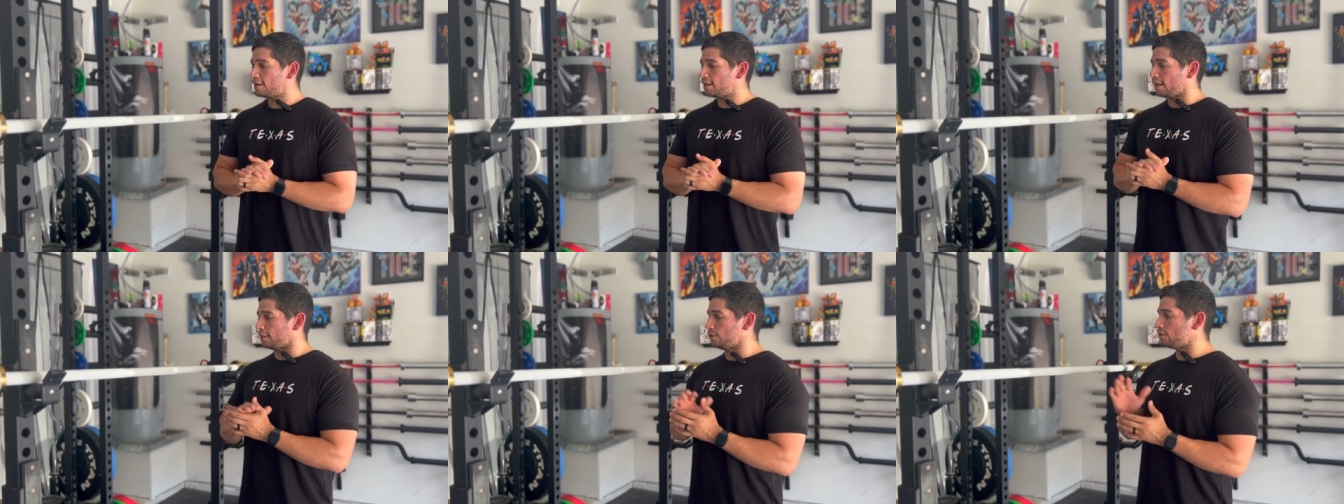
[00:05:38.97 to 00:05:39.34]

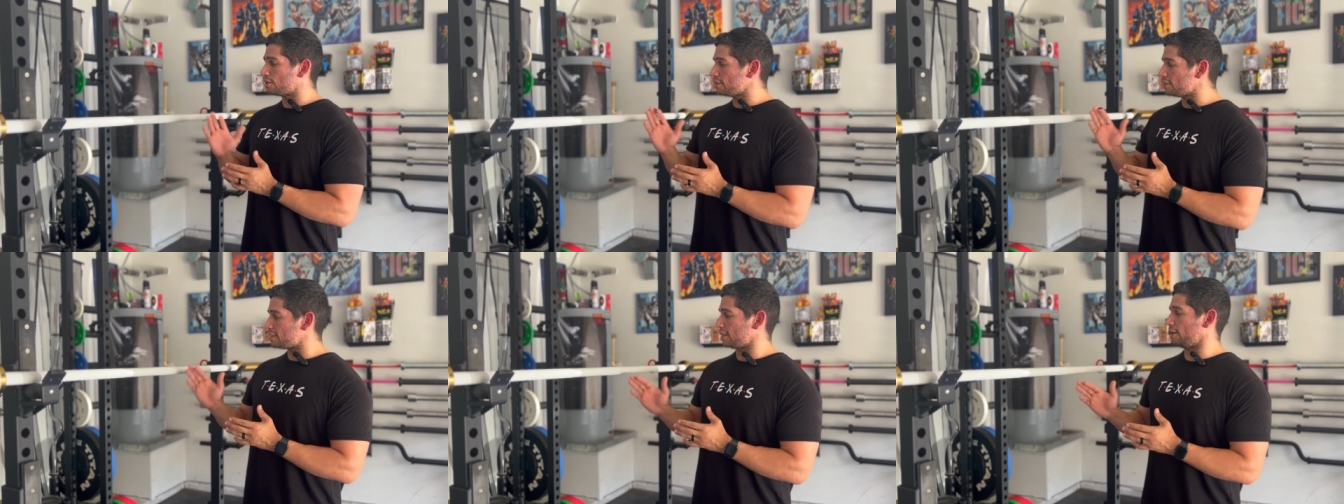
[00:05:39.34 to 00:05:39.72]
And you
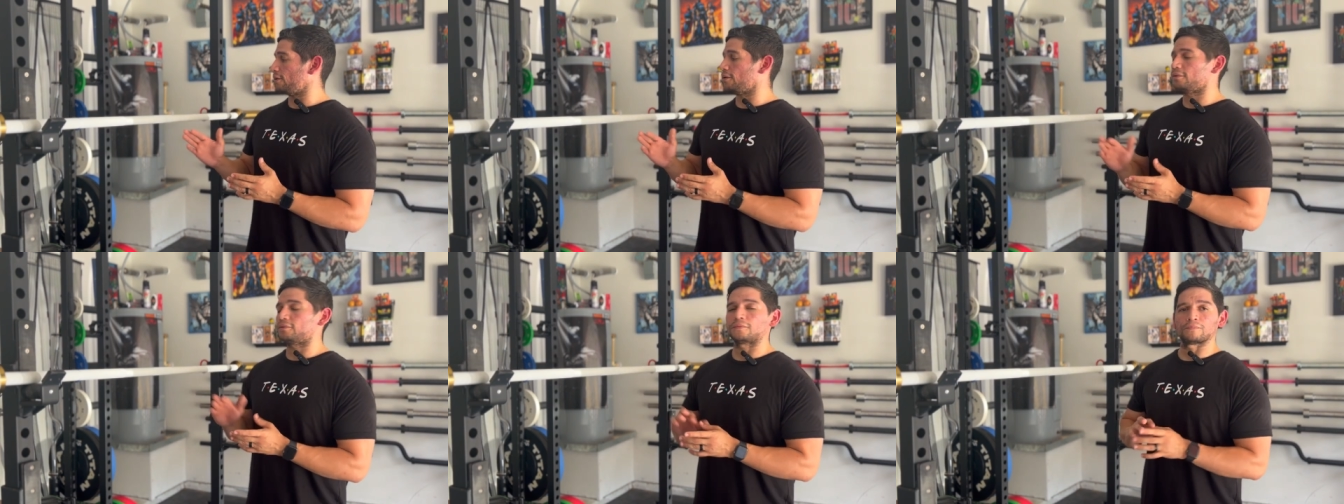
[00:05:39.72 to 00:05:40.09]
can
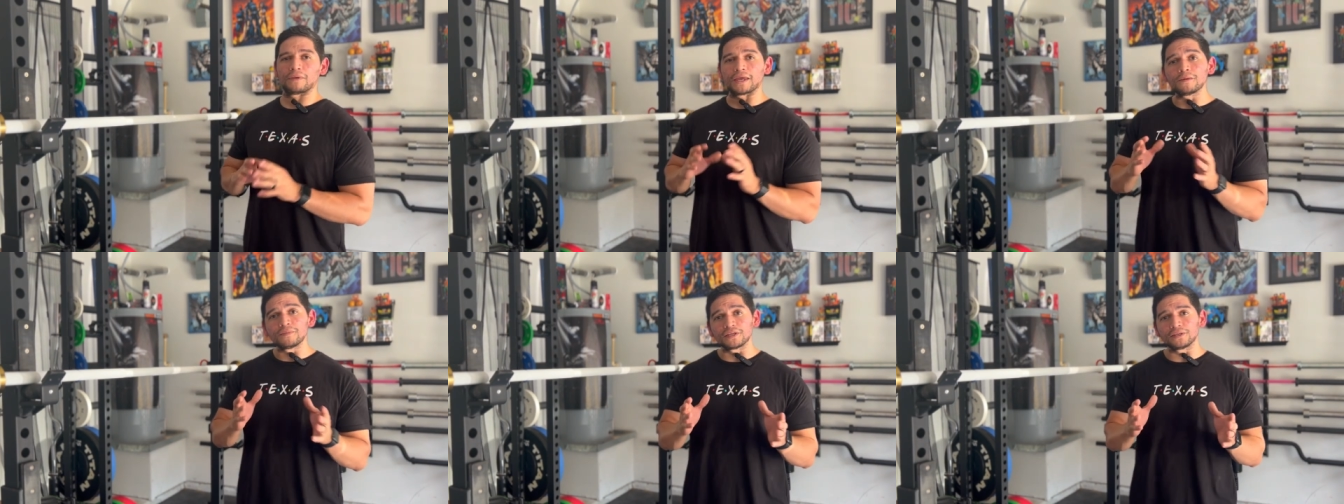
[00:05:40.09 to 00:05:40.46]
tell,
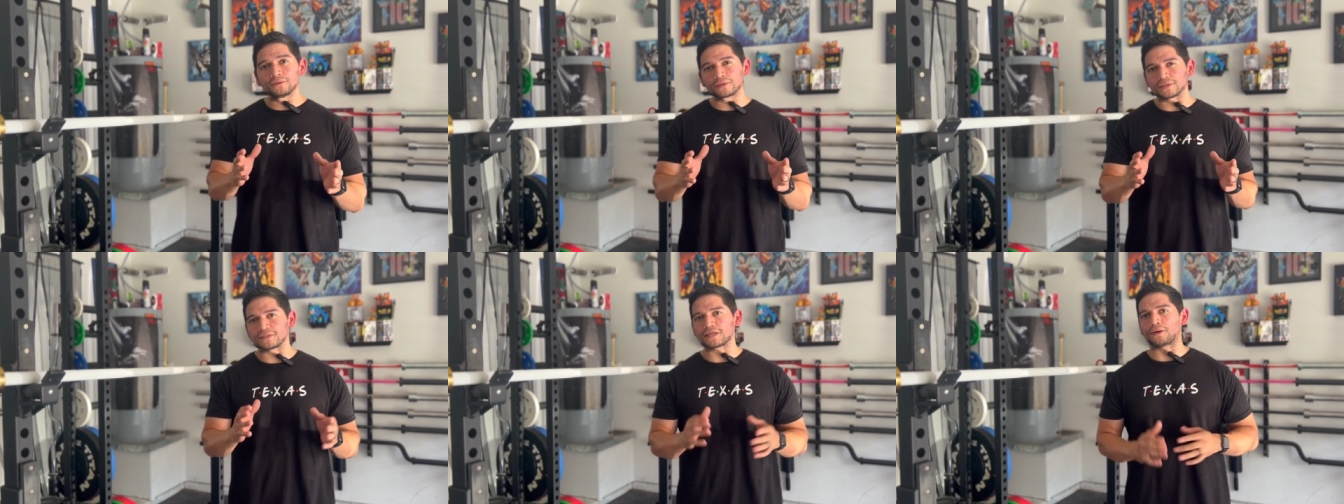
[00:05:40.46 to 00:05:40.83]
maybe you
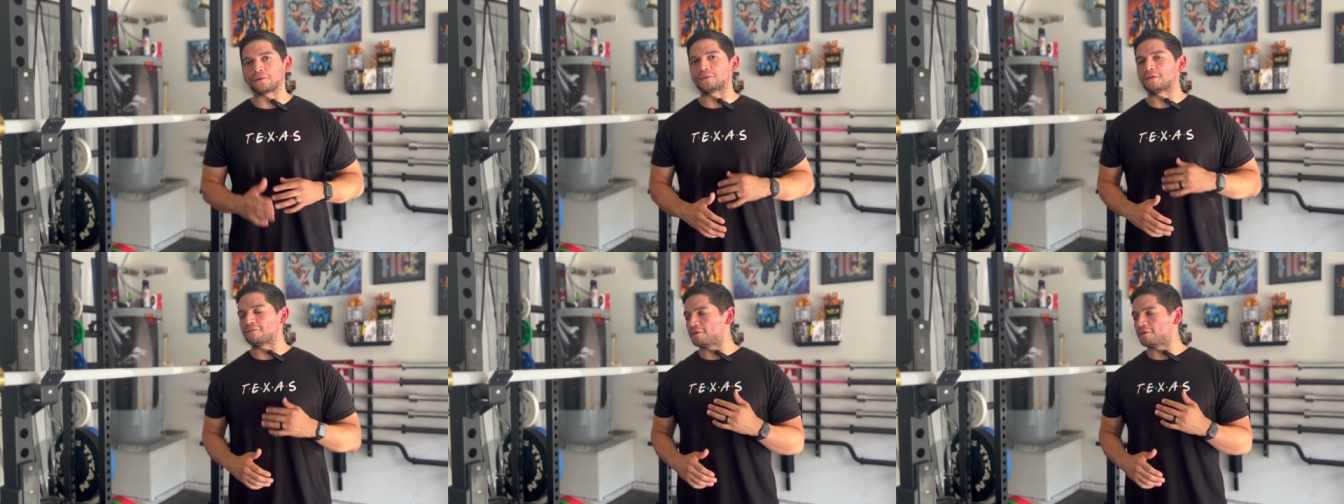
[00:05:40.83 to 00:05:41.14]
can tell in the